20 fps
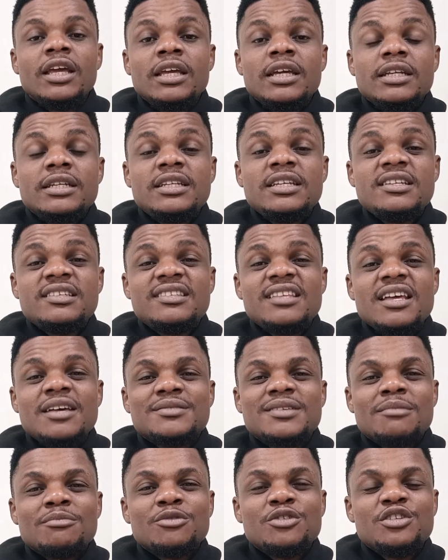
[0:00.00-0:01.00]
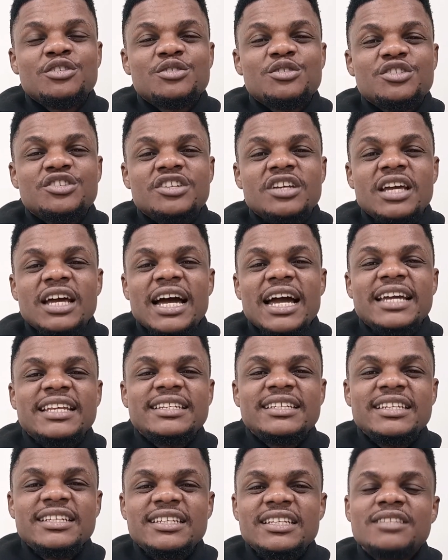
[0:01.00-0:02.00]
These steps I'm going to share, I
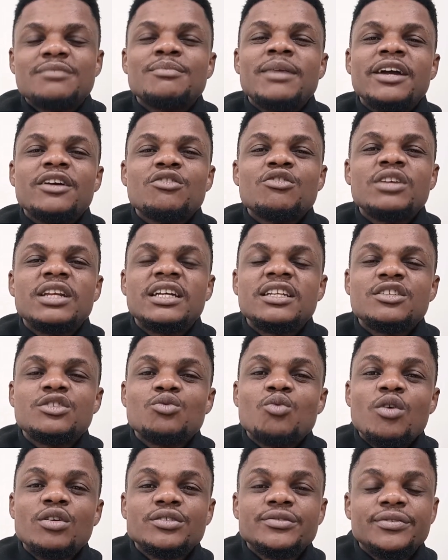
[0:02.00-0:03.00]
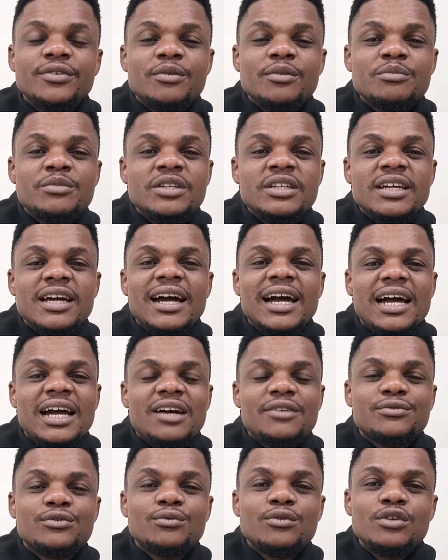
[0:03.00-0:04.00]
did it my own and it worked for me. I
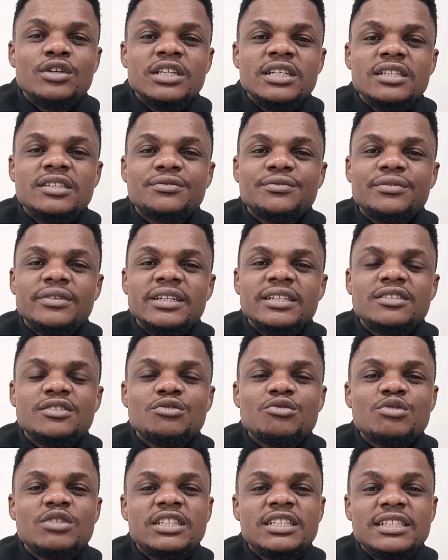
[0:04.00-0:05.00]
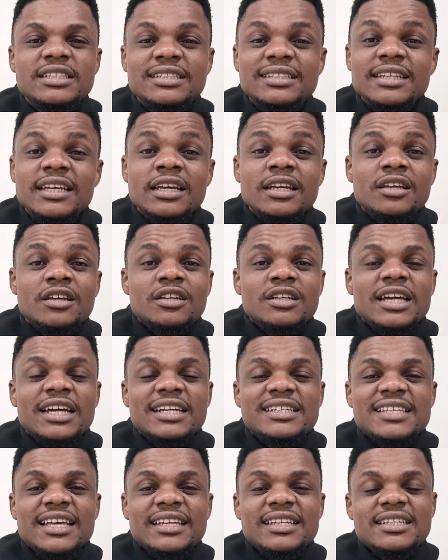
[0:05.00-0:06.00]
have colleagues, friends who did
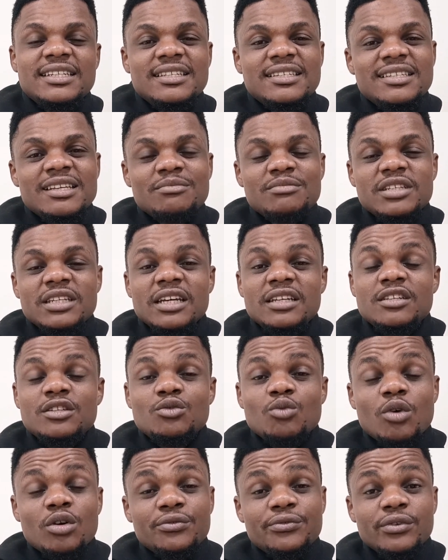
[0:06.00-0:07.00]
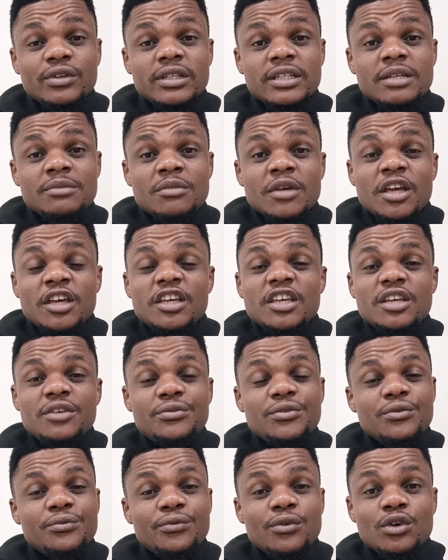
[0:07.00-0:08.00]
exactly the same thing and it worked for them.
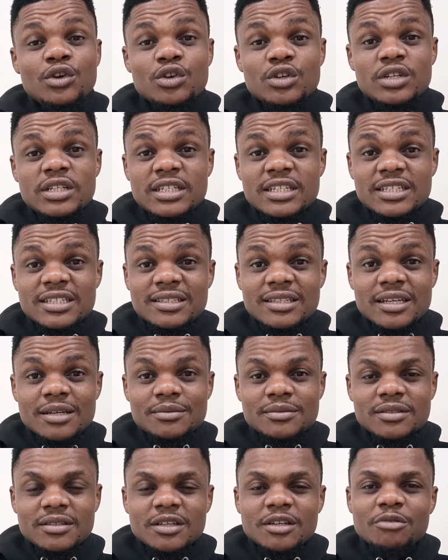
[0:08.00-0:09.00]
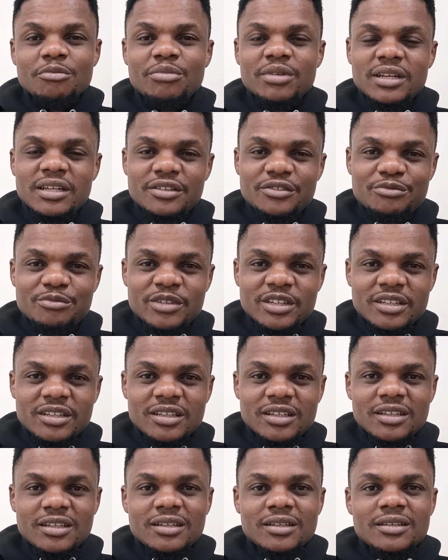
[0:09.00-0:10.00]
If you follow these steps, believe me,
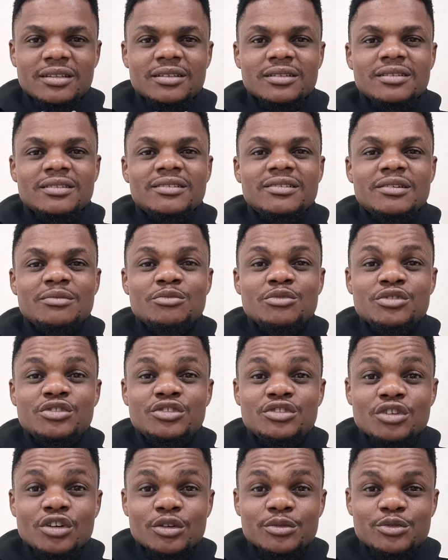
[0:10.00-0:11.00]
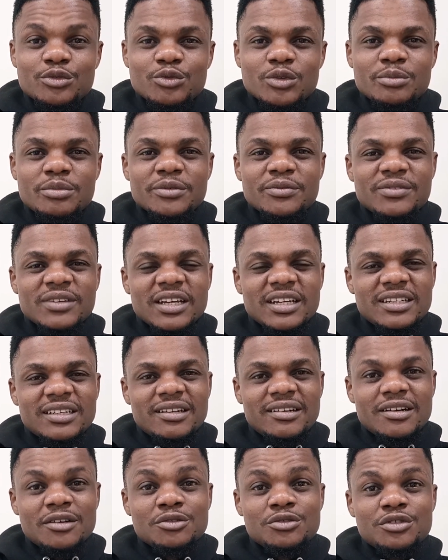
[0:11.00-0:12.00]
remote jobs will be flying
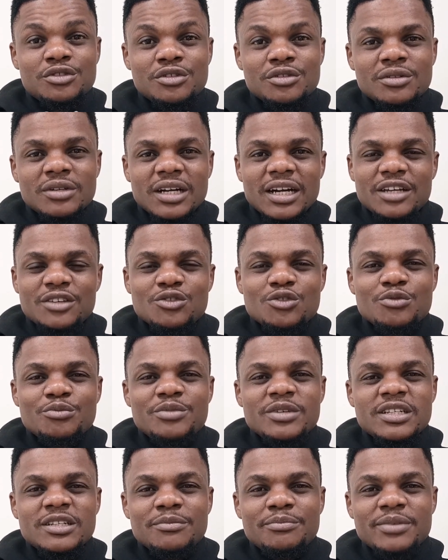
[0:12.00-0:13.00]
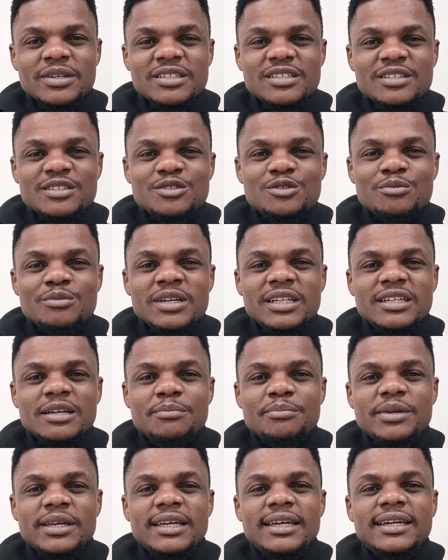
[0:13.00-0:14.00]
around you and you will be the person to make a
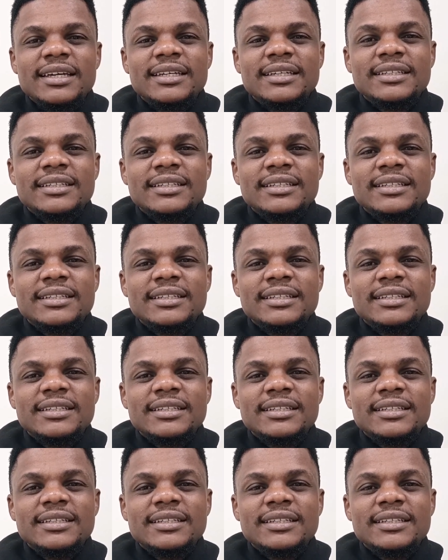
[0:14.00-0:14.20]
pick.